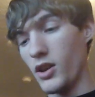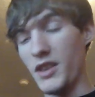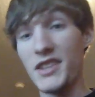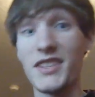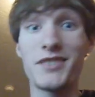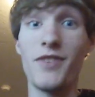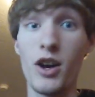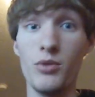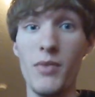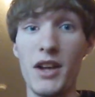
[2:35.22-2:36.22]
And that's
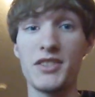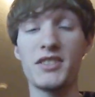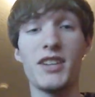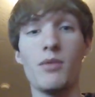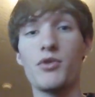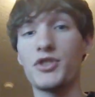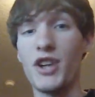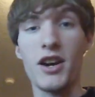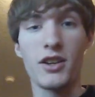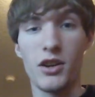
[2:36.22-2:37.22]
volume match. That's how most
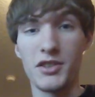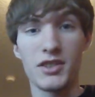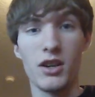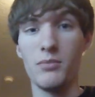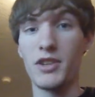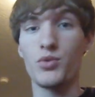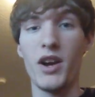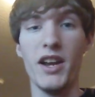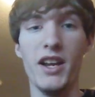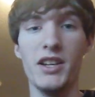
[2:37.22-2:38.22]
stock guns come. That's
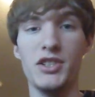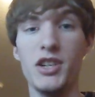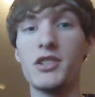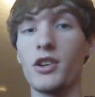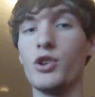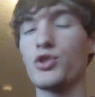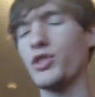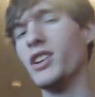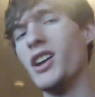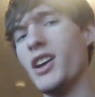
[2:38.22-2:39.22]
why AEGs are
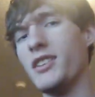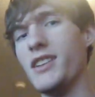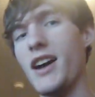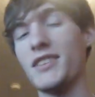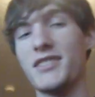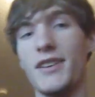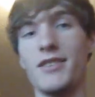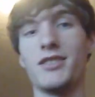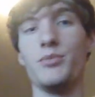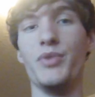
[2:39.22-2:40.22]
usually not
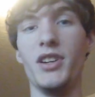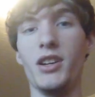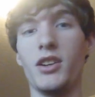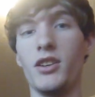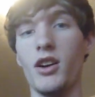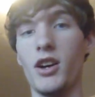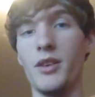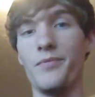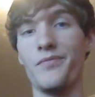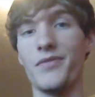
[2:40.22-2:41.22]
said to be
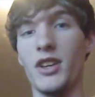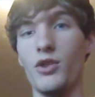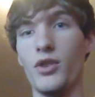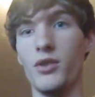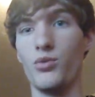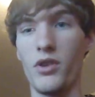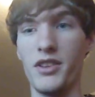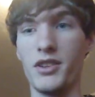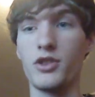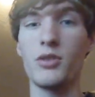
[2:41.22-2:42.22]
one of
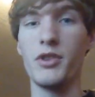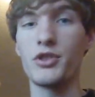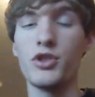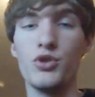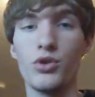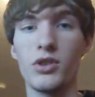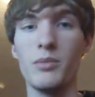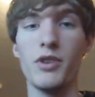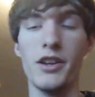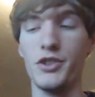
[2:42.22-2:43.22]
the contributors to Joule
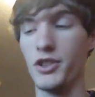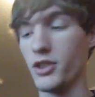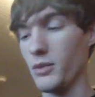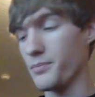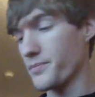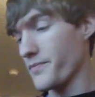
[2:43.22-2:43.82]
creep or energy creep.